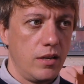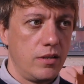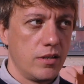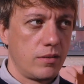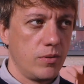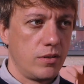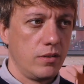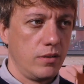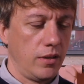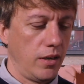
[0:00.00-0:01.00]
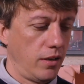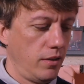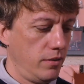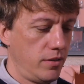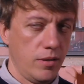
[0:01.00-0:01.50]
it just was
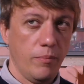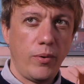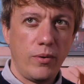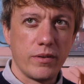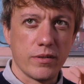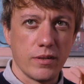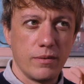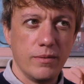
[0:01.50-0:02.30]
like simple, and I was like,